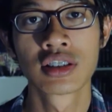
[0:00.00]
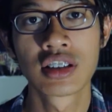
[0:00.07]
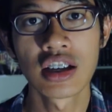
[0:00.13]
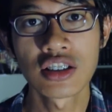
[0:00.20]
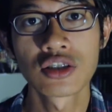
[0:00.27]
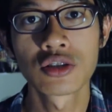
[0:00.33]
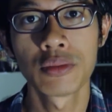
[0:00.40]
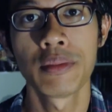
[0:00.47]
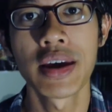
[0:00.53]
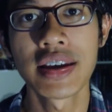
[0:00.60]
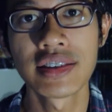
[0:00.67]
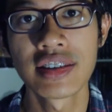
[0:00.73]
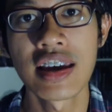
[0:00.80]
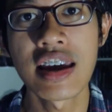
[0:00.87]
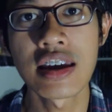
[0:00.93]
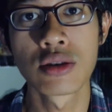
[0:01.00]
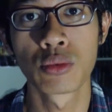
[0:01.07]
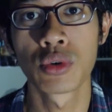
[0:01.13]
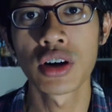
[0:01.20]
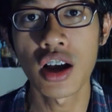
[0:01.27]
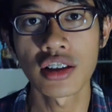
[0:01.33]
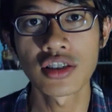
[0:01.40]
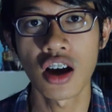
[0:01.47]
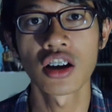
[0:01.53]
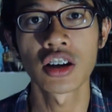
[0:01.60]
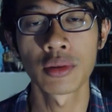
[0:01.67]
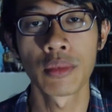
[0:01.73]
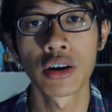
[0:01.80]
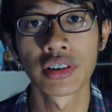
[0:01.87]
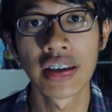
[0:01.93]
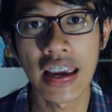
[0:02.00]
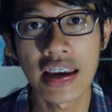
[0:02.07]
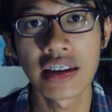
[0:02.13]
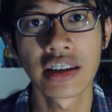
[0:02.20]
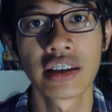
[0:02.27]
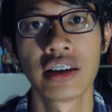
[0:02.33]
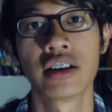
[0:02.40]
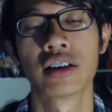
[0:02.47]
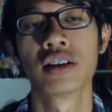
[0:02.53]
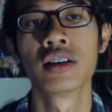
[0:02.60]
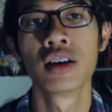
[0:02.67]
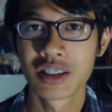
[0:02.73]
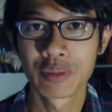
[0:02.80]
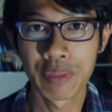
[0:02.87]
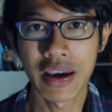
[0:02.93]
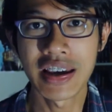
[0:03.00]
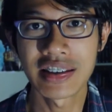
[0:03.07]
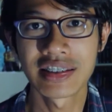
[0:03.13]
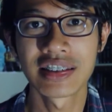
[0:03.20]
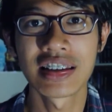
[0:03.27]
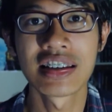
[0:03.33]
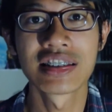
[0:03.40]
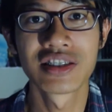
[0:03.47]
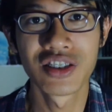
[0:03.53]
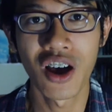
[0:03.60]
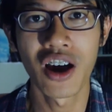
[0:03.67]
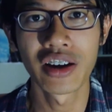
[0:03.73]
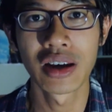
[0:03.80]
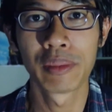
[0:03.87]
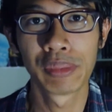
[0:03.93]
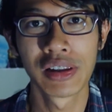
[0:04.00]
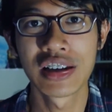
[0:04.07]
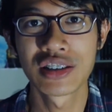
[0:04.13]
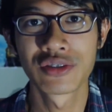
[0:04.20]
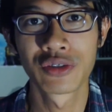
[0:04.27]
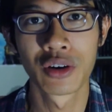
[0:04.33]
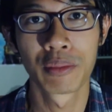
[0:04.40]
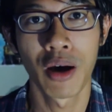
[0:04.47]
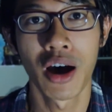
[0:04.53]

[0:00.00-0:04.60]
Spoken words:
Just to maintain, we're not talking about gaining here. Space is not a place for